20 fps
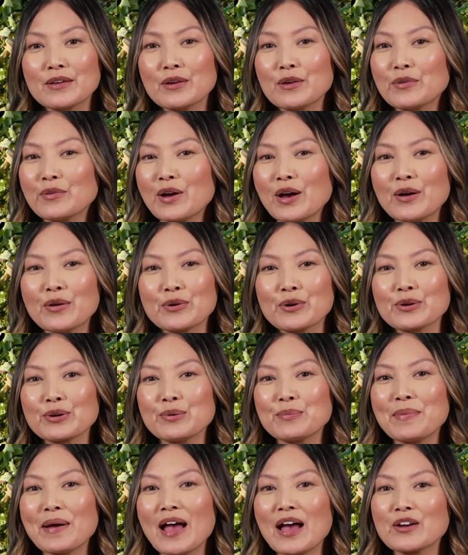Proper
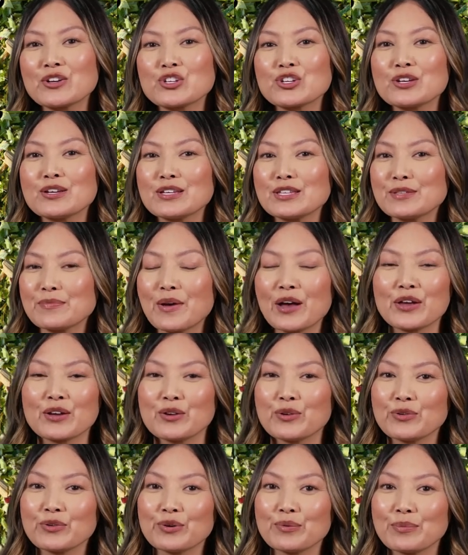compaction is
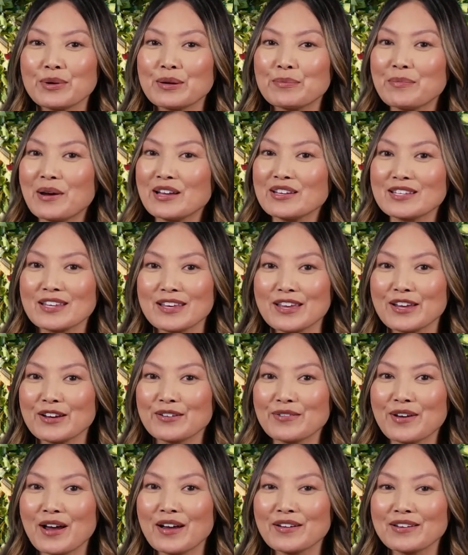vital for minimizing air
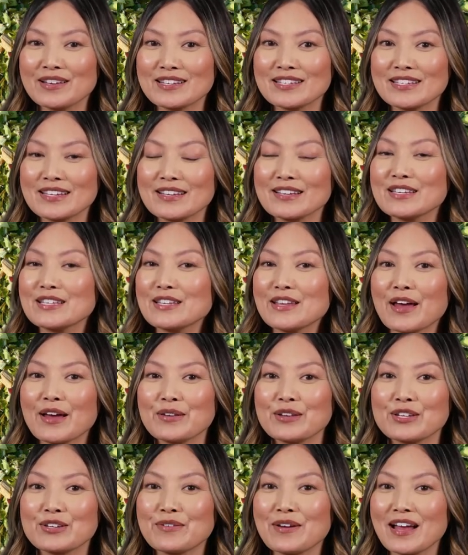pockets in the
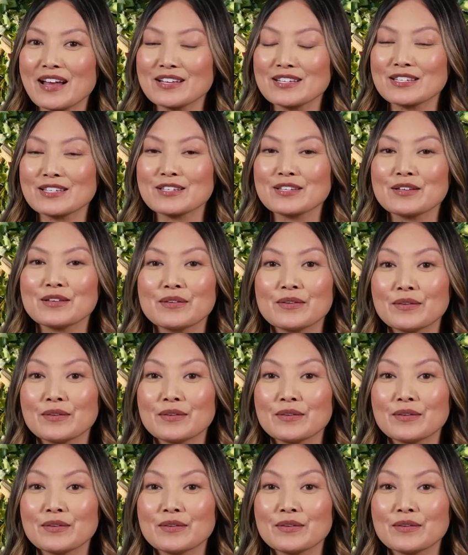silage mass.